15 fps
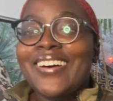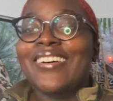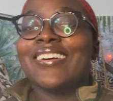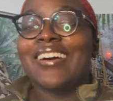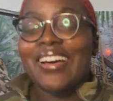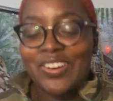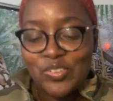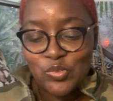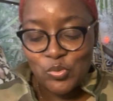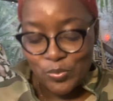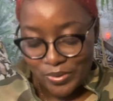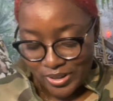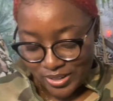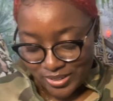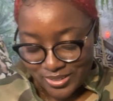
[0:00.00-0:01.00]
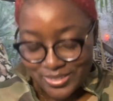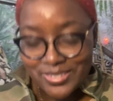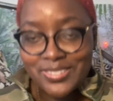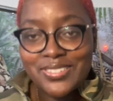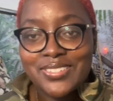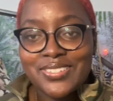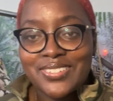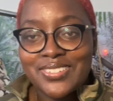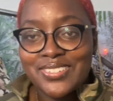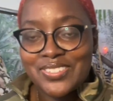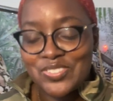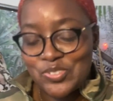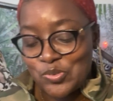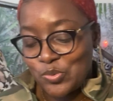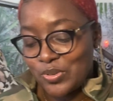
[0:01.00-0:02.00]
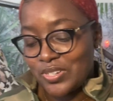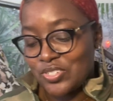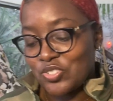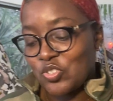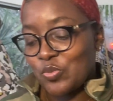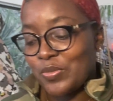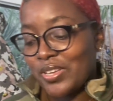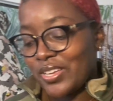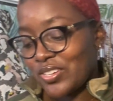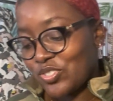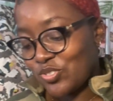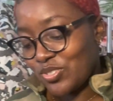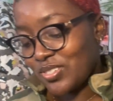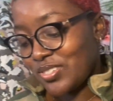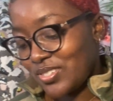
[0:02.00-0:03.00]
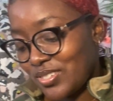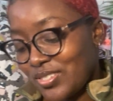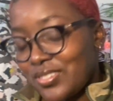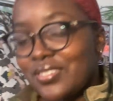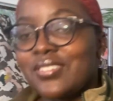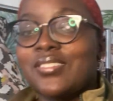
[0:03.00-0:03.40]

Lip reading: Got a new box. Don't want to show my address.